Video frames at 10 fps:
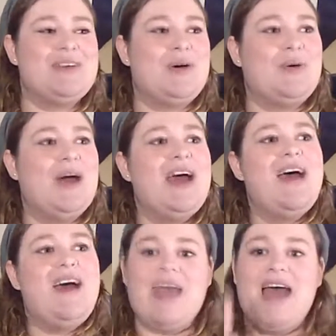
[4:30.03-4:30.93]
So
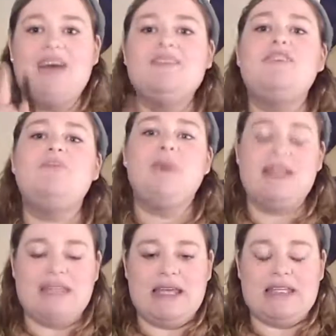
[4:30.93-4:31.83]
as of
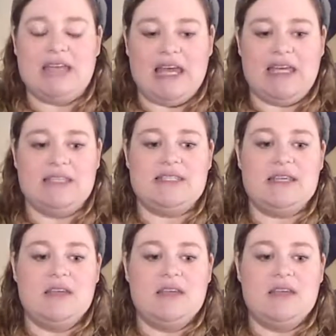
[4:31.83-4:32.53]
Monday night,